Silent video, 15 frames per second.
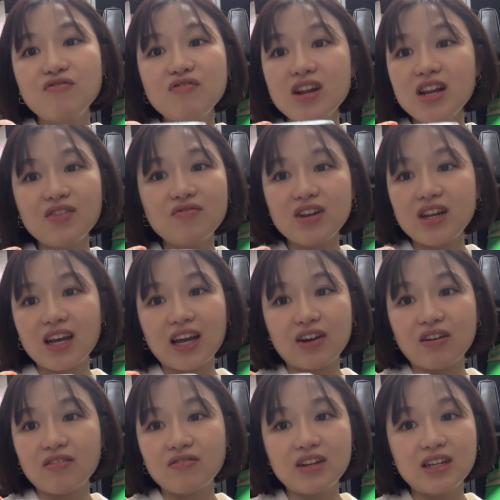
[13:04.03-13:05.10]
really
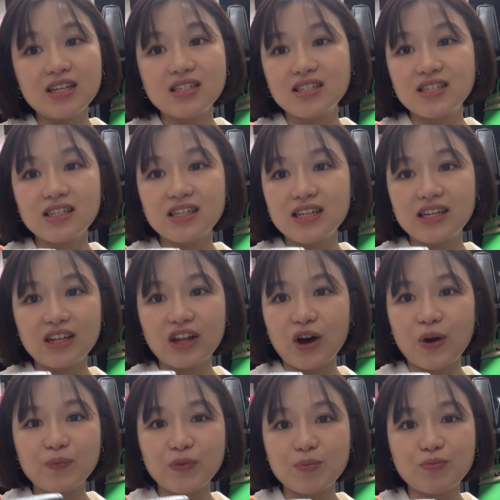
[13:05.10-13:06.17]
cannot really see
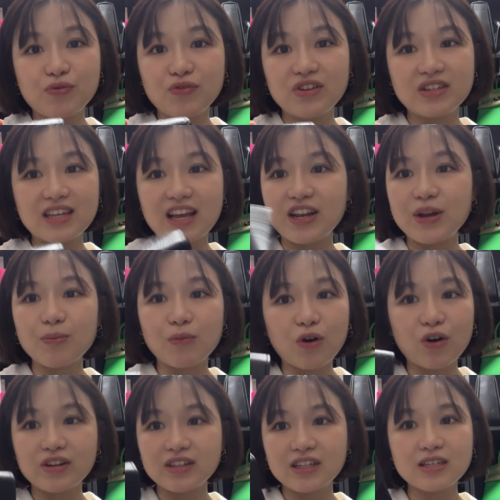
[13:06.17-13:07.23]
the prints
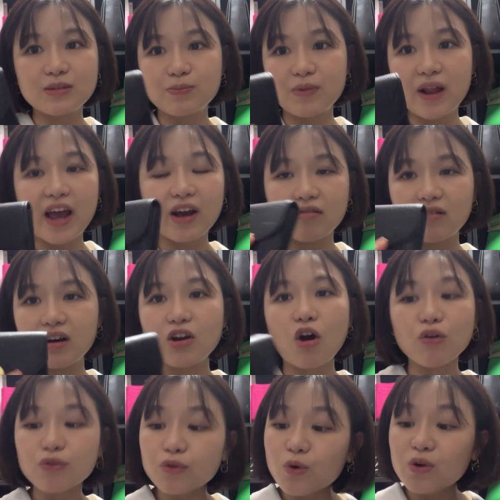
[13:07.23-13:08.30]
anymore on this black one.
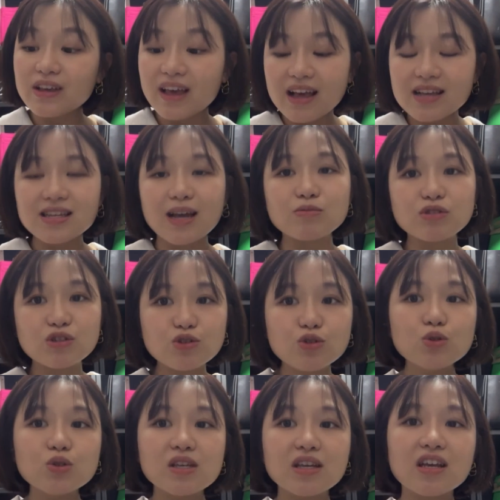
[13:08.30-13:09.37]
Although yes, I'm still
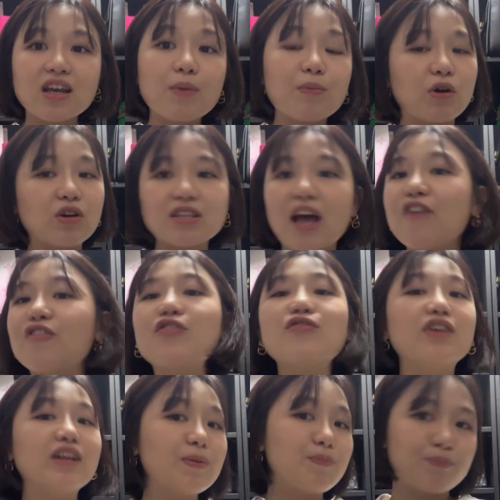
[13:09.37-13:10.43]
using it because I've
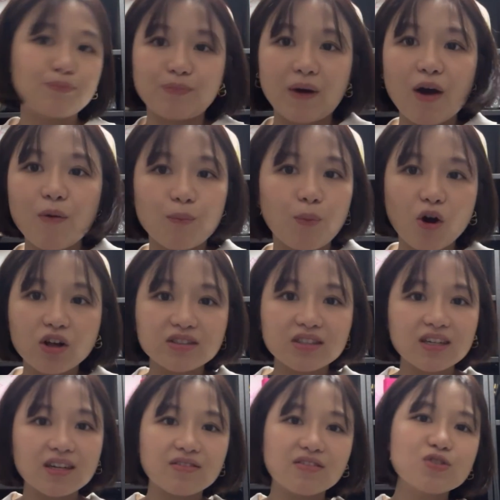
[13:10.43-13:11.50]
already bought
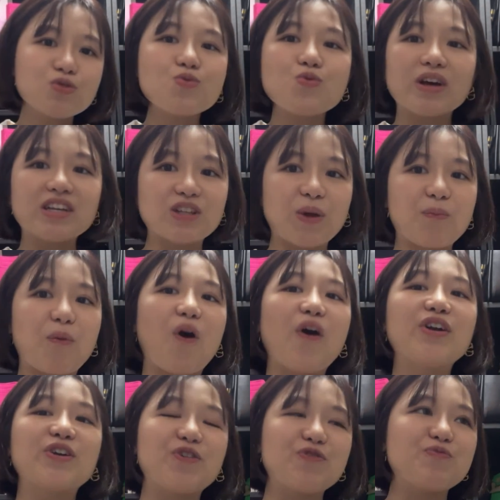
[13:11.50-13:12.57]
it, so what is the
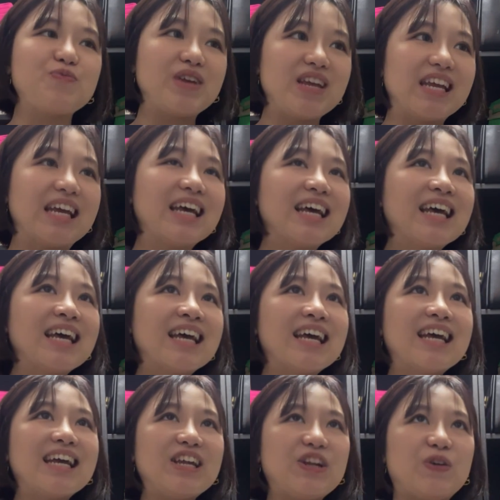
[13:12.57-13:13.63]
point of me,
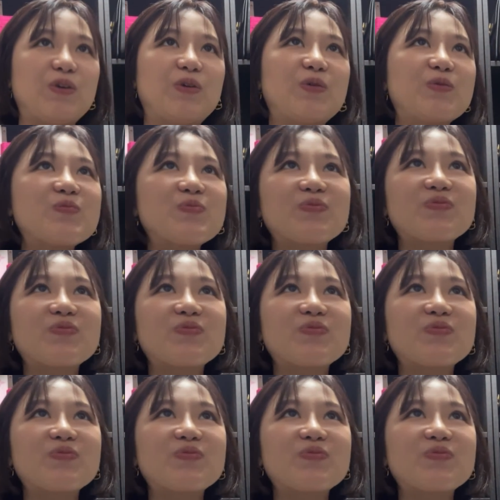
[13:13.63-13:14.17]
you know,